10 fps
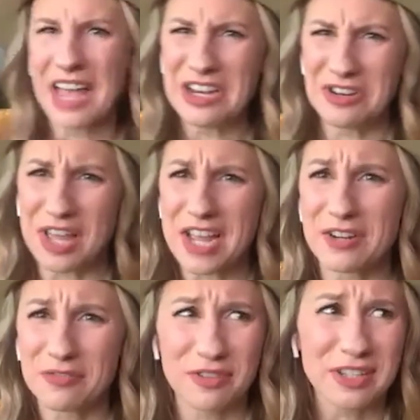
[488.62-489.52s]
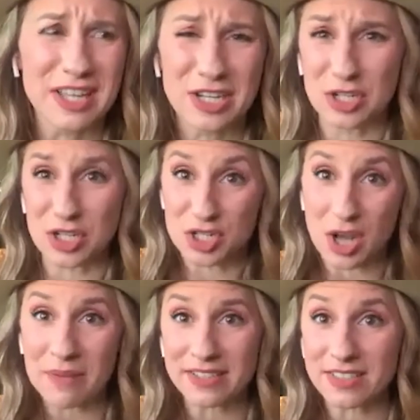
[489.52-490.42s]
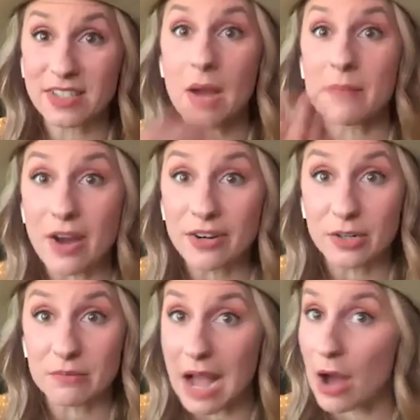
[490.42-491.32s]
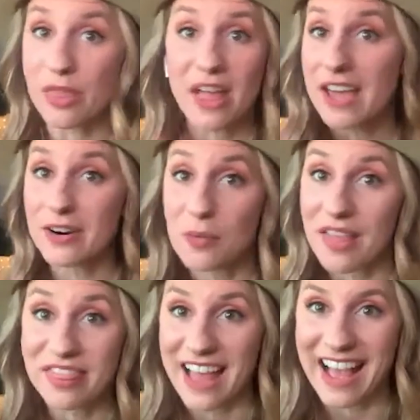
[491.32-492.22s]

and you're like, feel like your stomach's gonna come out of your mouth. I don't want